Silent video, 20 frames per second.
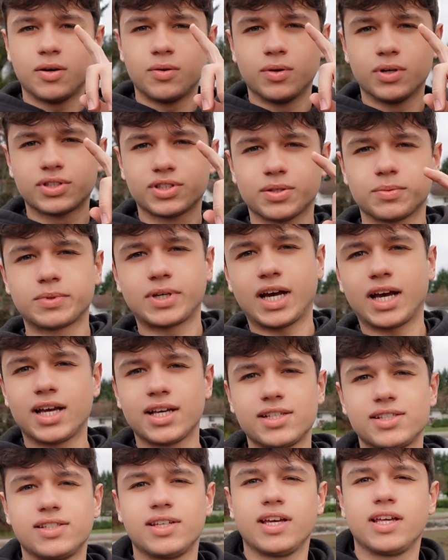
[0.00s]
What's up
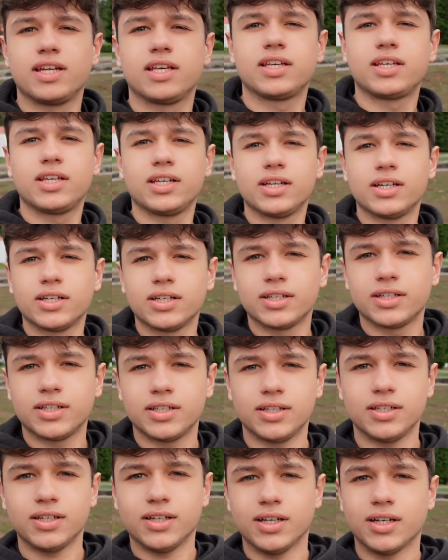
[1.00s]
guys, Danny here.
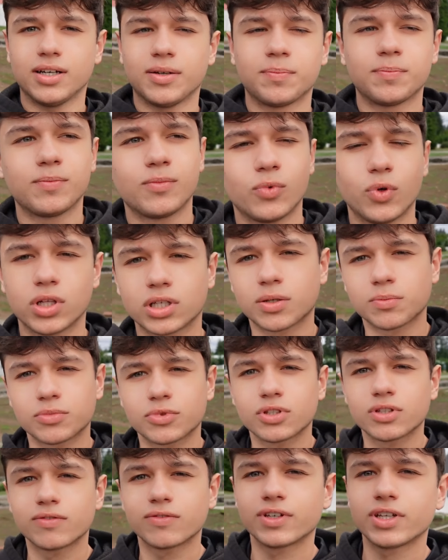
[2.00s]
Welcome
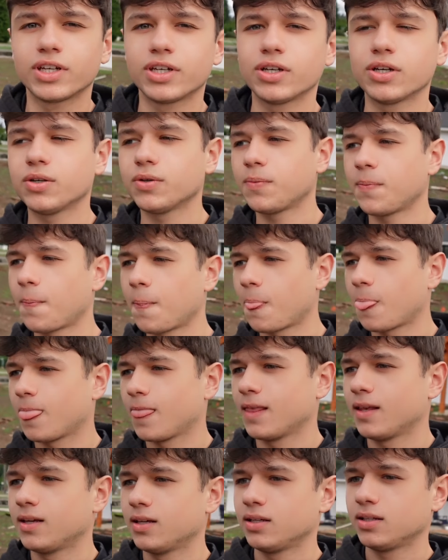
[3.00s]
to the video.
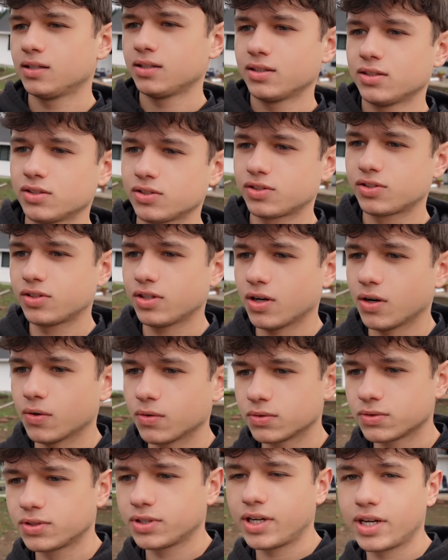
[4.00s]
So
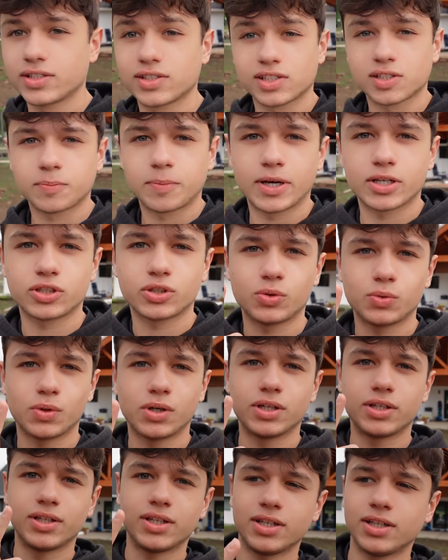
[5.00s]
today's a special
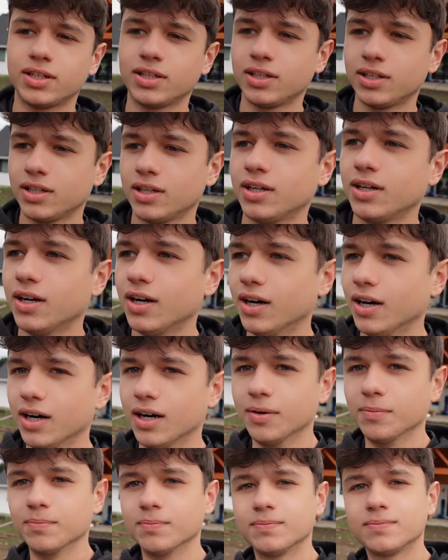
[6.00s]
one.
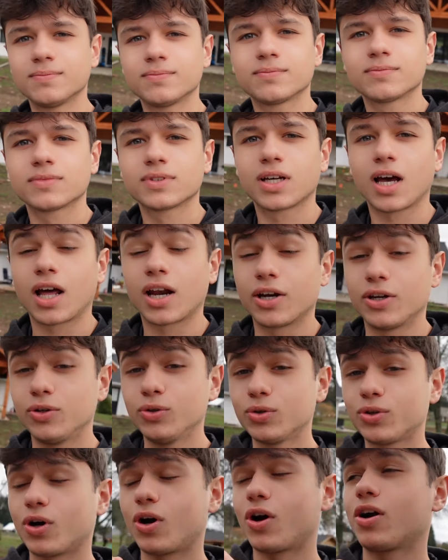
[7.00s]
Got a
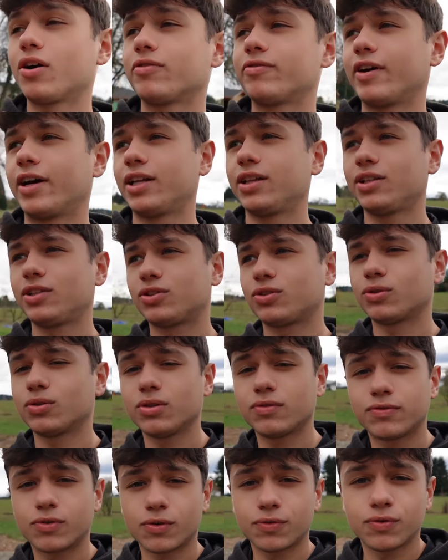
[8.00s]
new car, finally sold
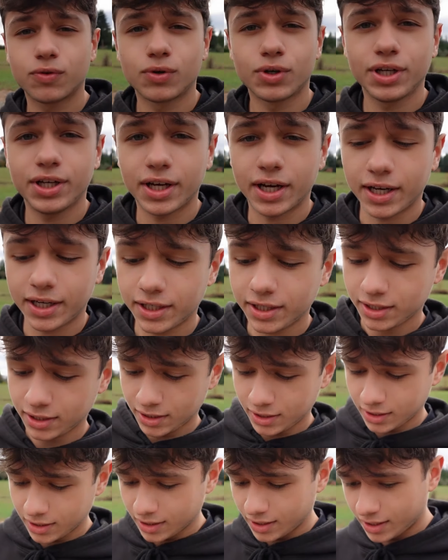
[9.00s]
the 440i,
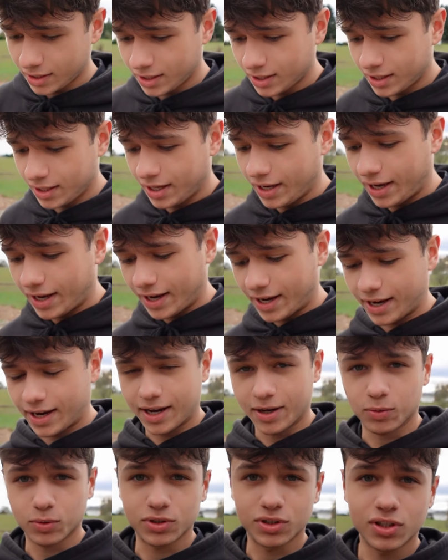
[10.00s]

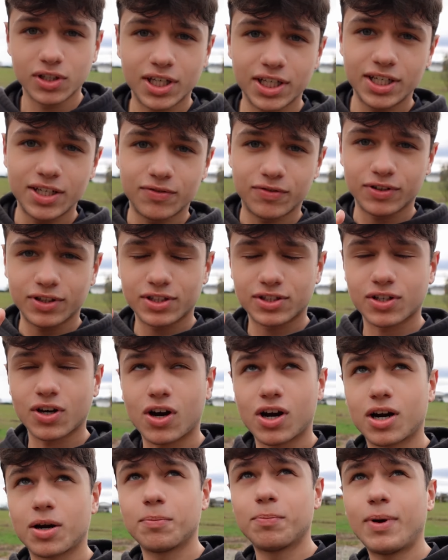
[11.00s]
and was looking in for this
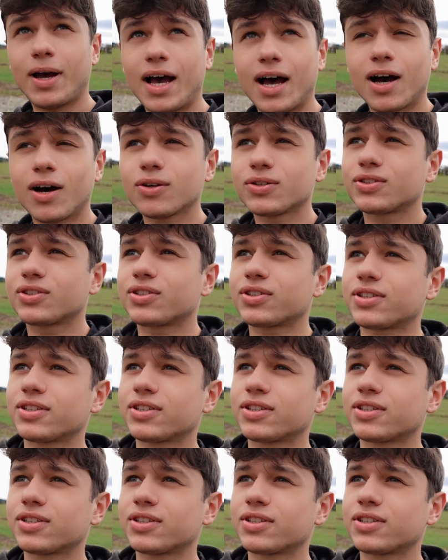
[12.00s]
car about